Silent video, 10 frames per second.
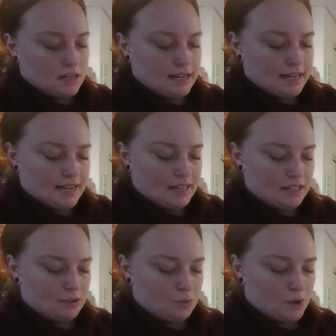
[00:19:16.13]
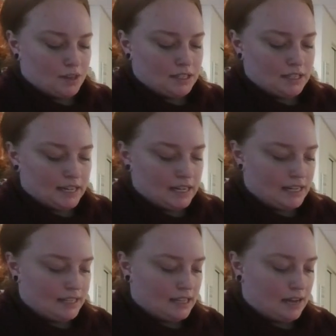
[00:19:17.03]
in cases where the skin
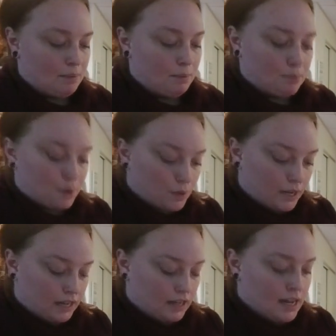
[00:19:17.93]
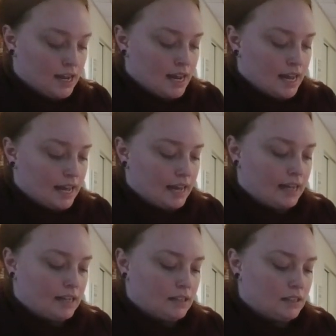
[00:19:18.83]
has not been broken,
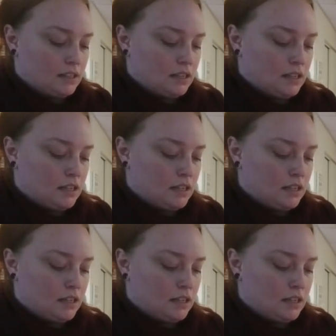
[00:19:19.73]
and